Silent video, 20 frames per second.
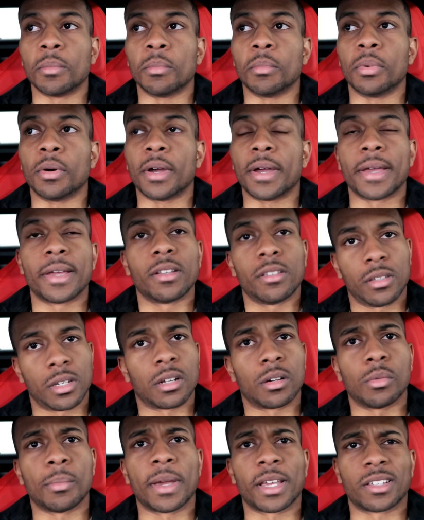But, you
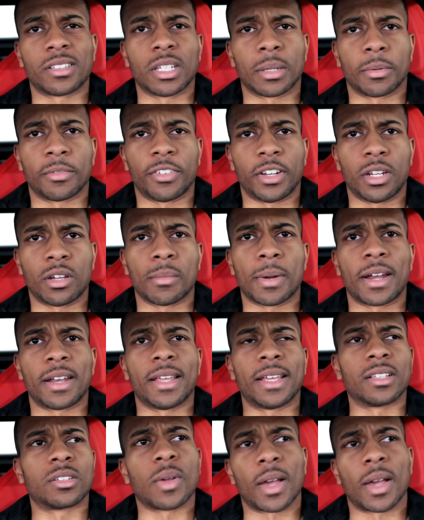know, we'll make a separate video about that.